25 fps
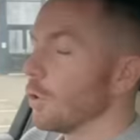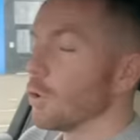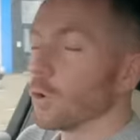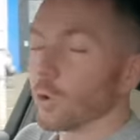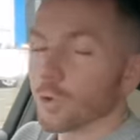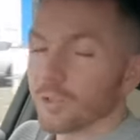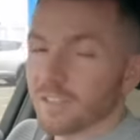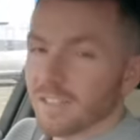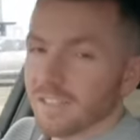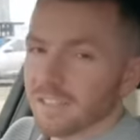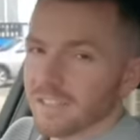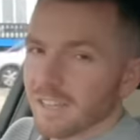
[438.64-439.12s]

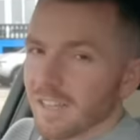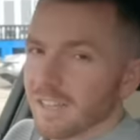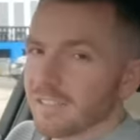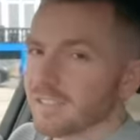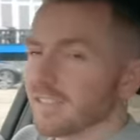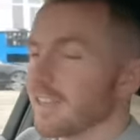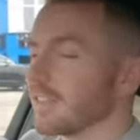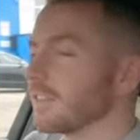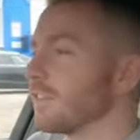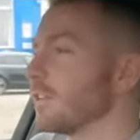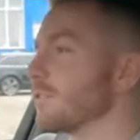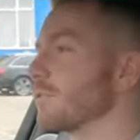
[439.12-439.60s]
All diesel
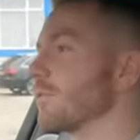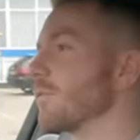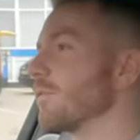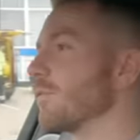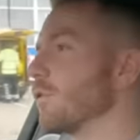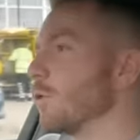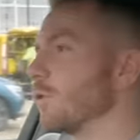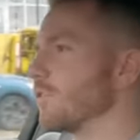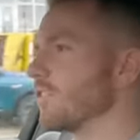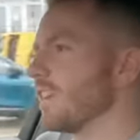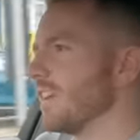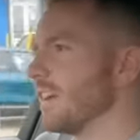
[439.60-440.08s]
A6s from
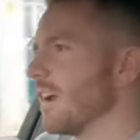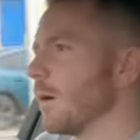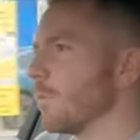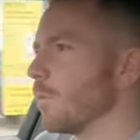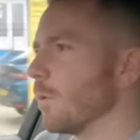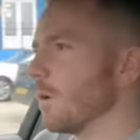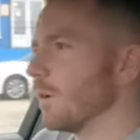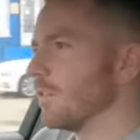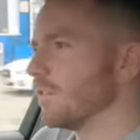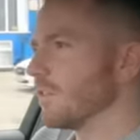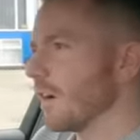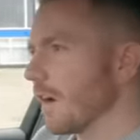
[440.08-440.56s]
14
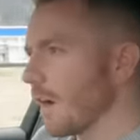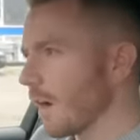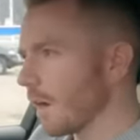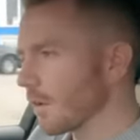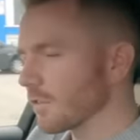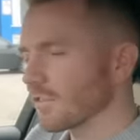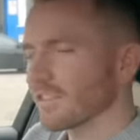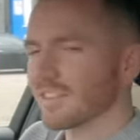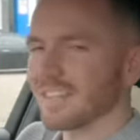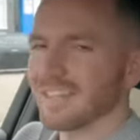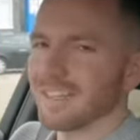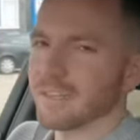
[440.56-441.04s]
onwards are
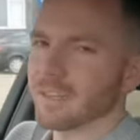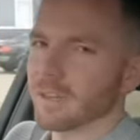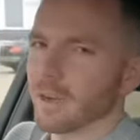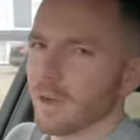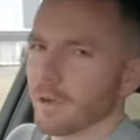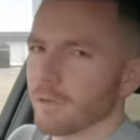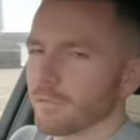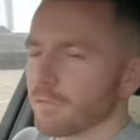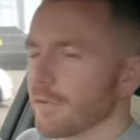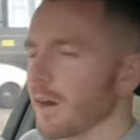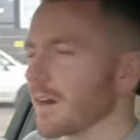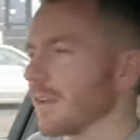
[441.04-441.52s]
Sadiq
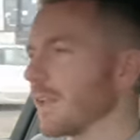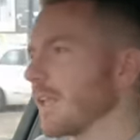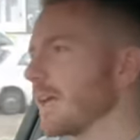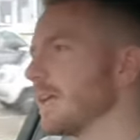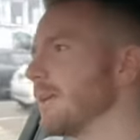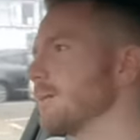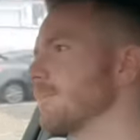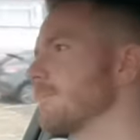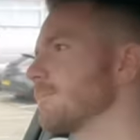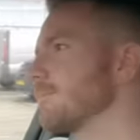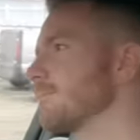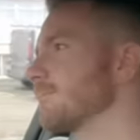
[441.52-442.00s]
Khan friendly.